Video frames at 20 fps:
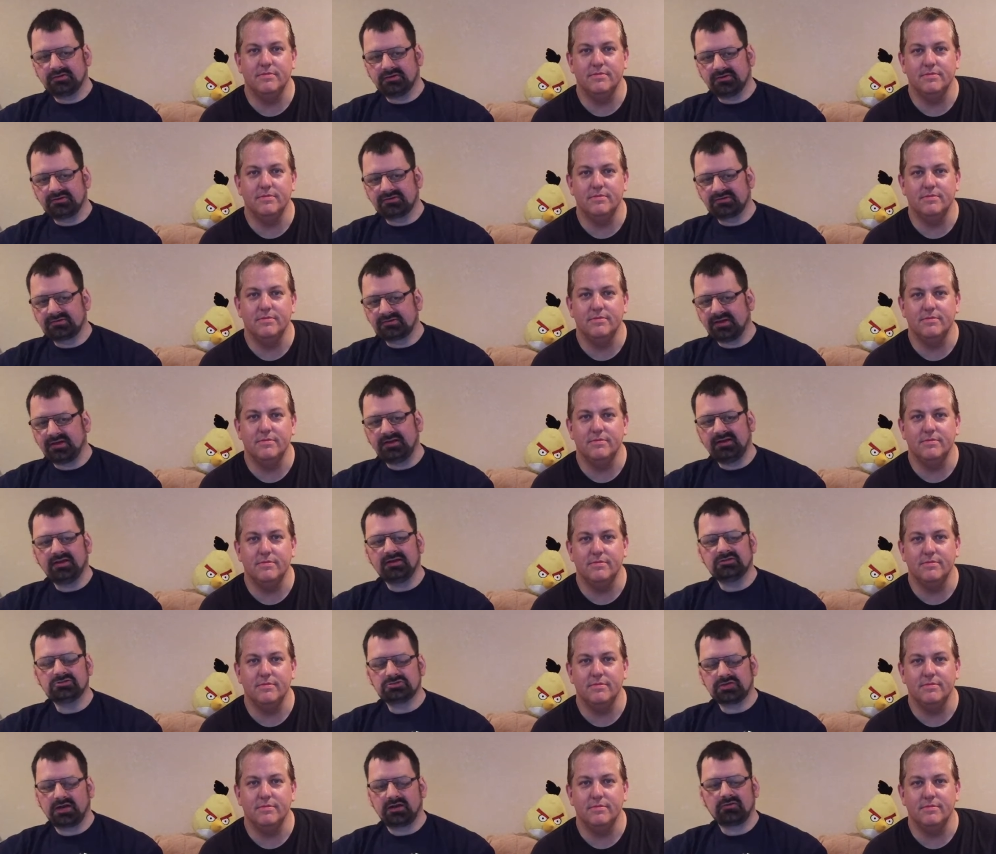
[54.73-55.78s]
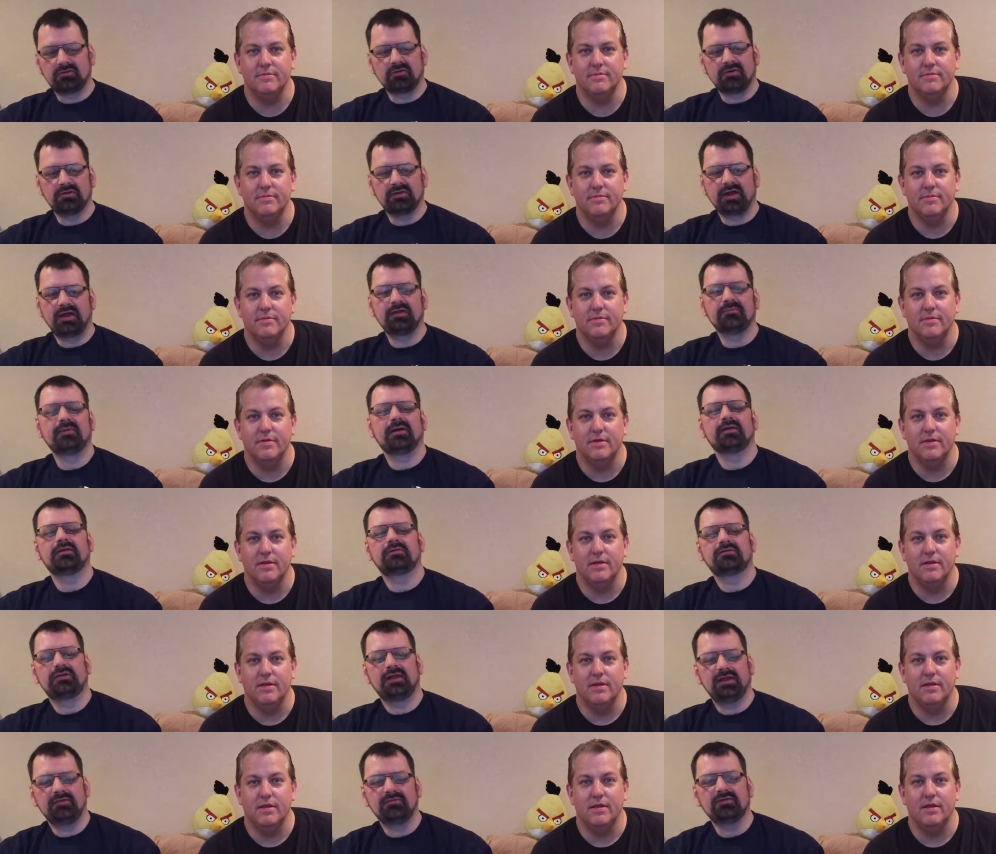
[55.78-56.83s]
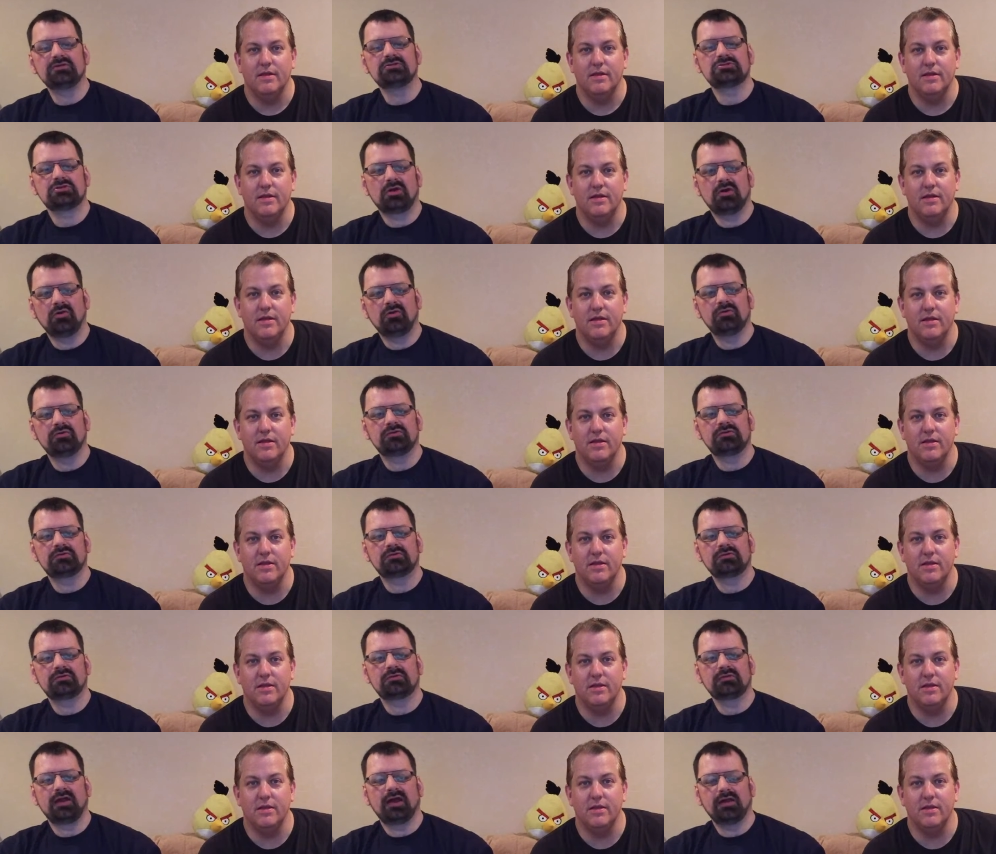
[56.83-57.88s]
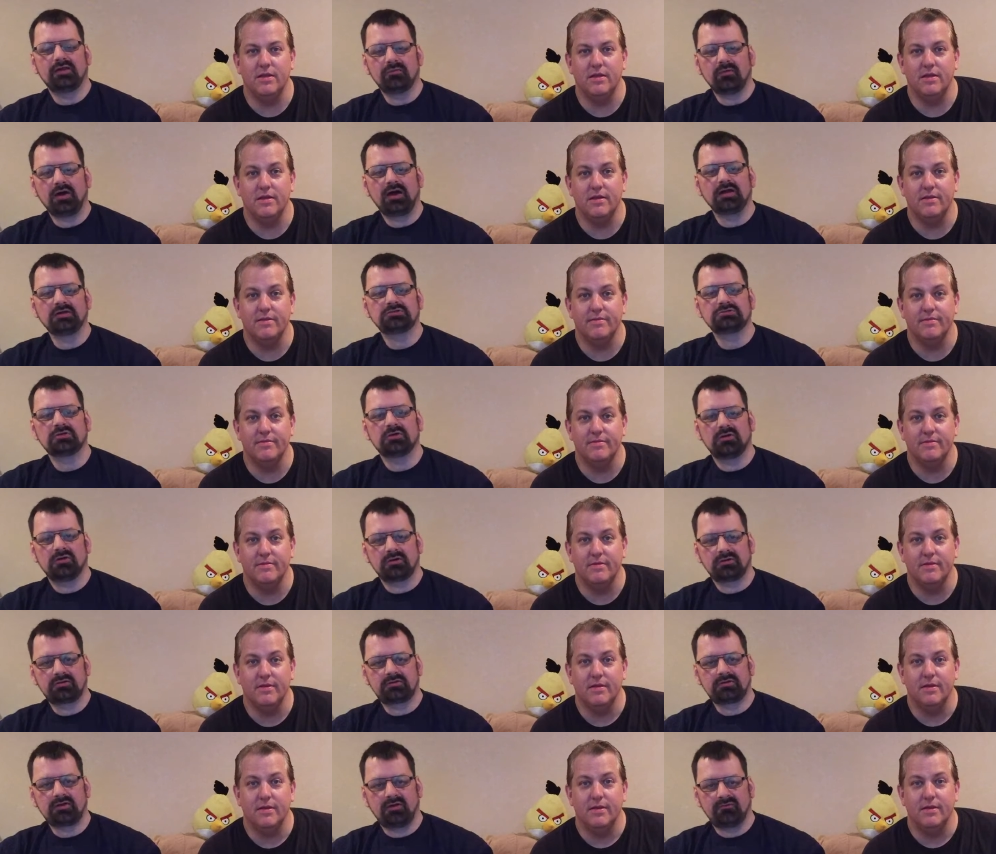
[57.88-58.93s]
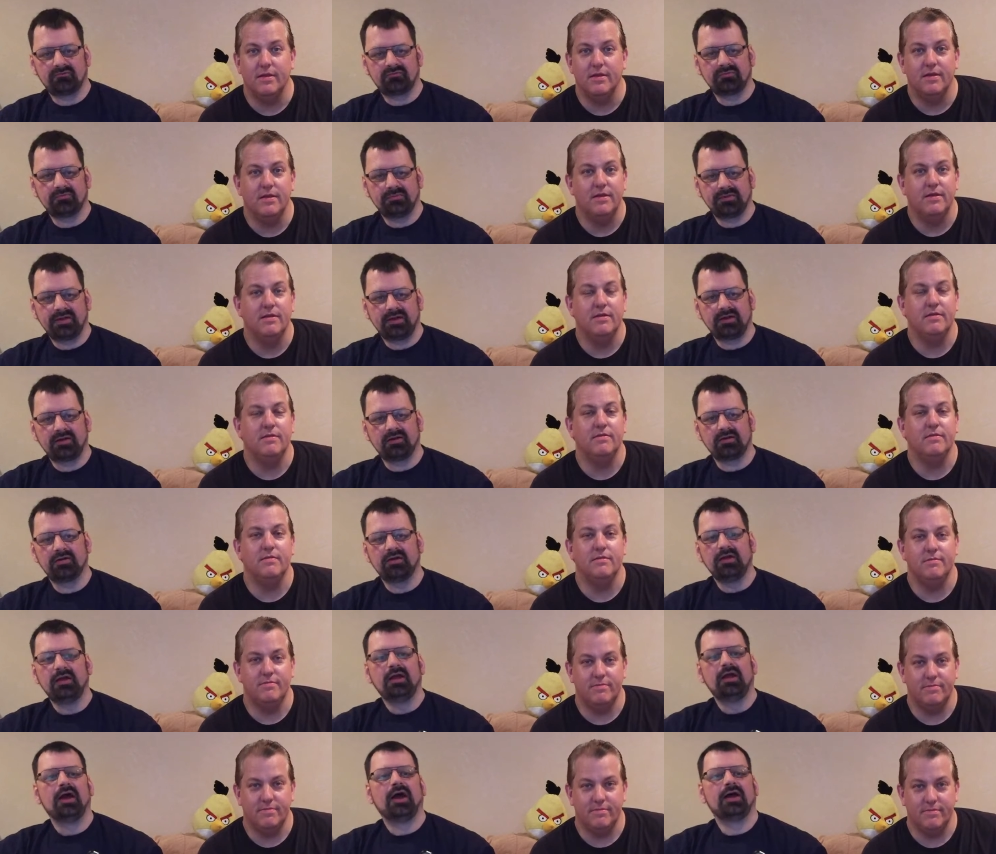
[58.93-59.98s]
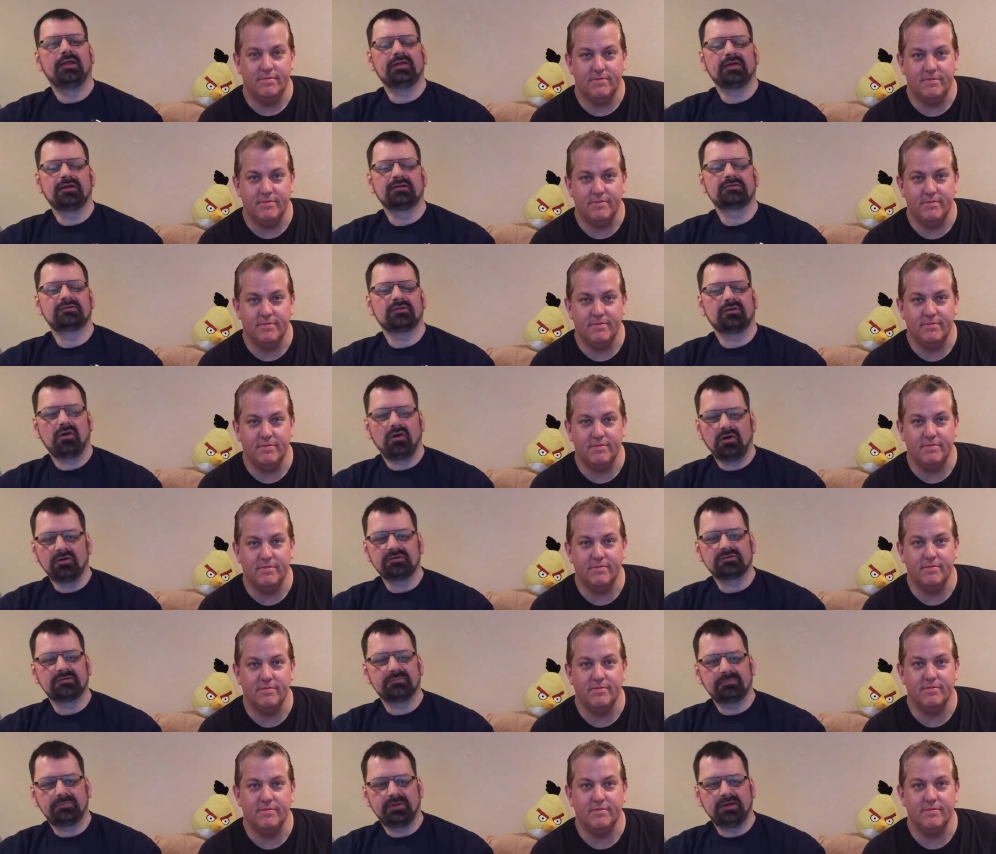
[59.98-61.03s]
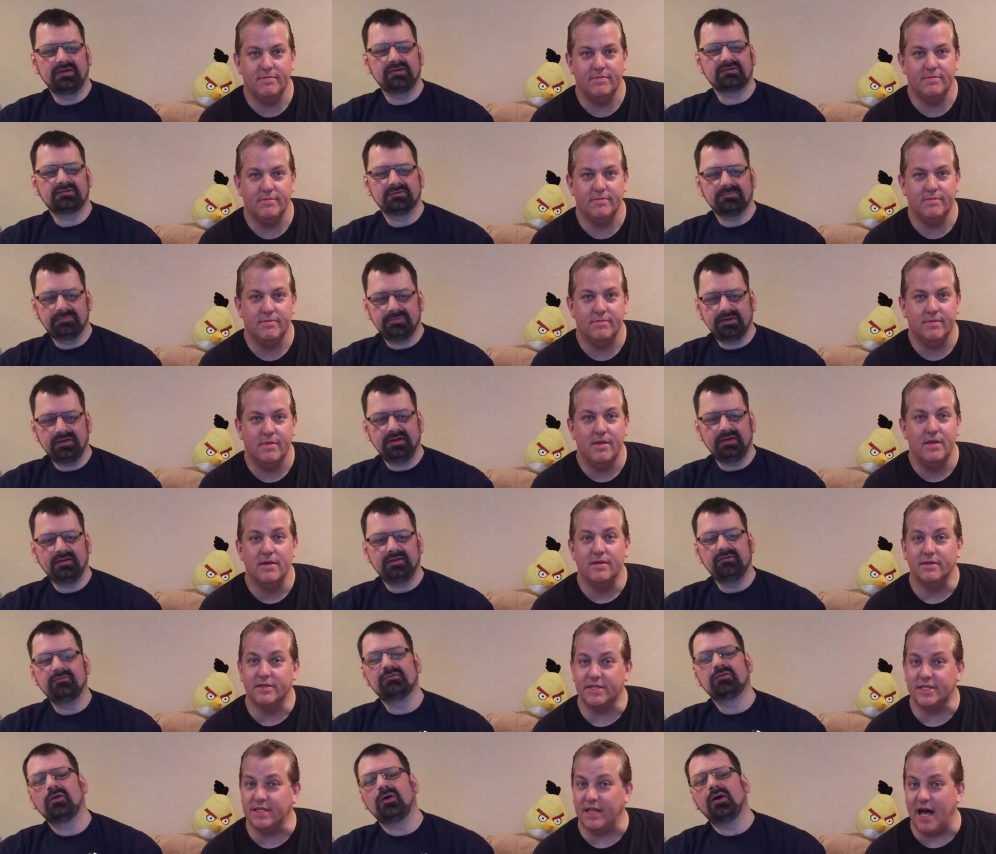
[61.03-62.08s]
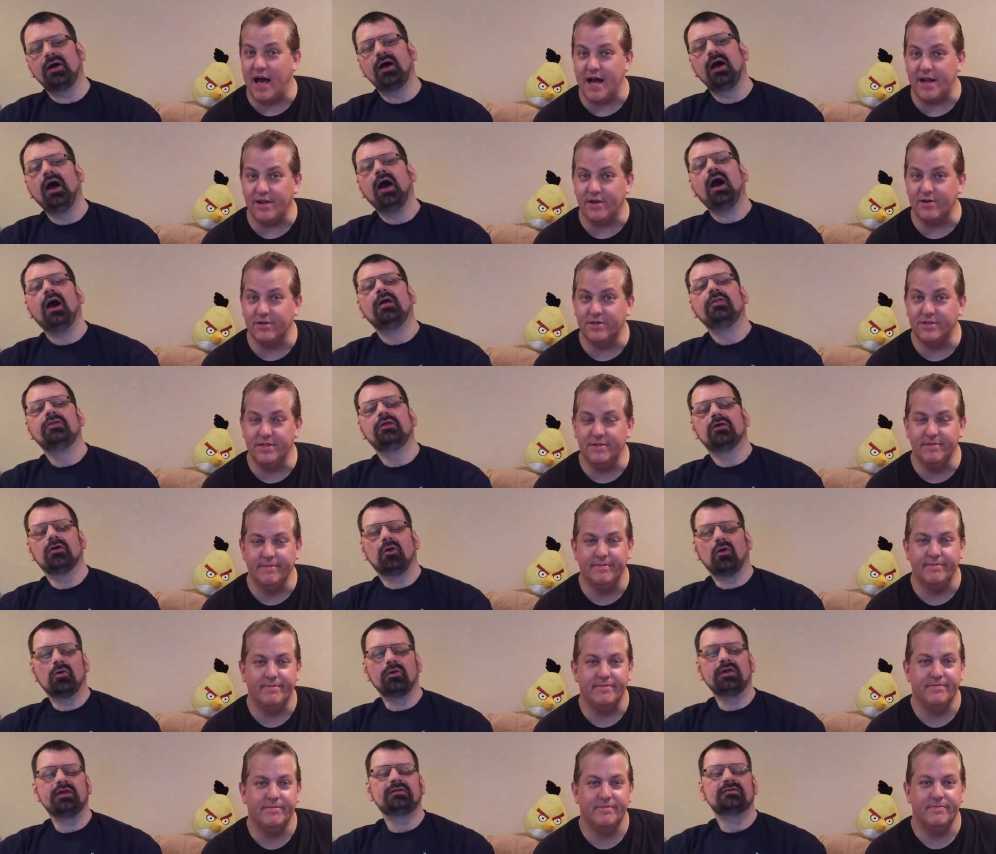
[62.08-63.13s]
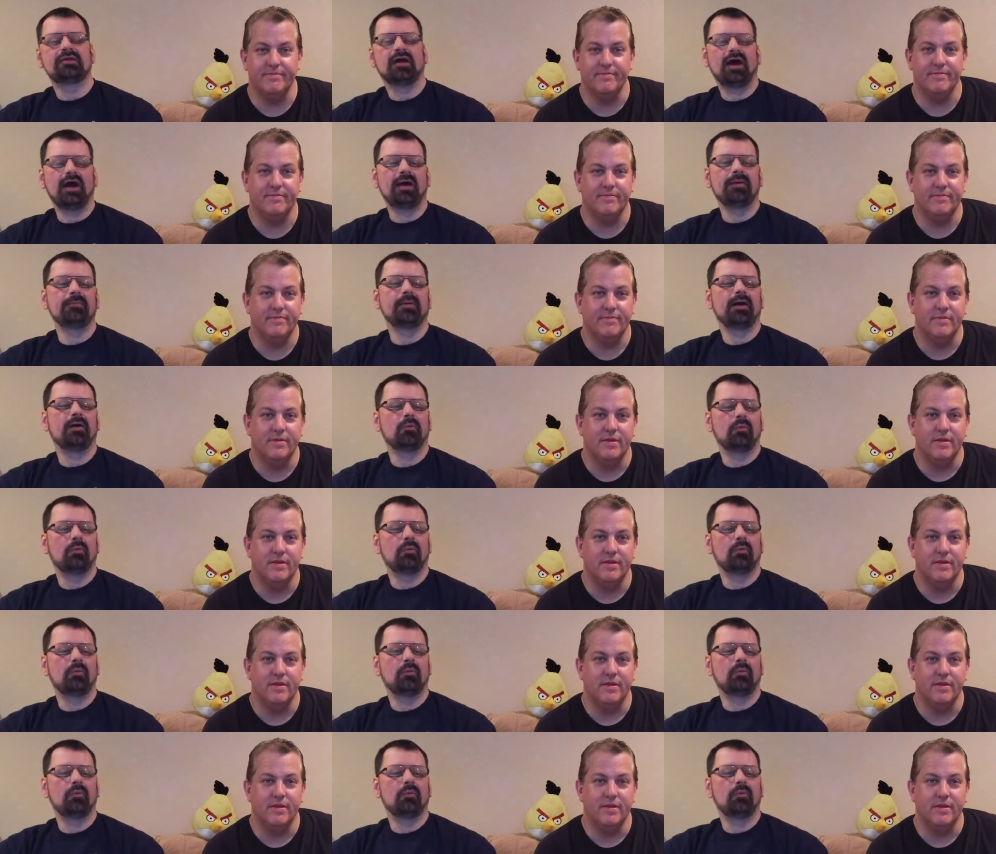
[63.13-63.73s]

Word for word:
Speaker 1: city in general. A lot of my TV shows I watch come from there. I think it's an awesome place to be. Even Sliders. Though the only time I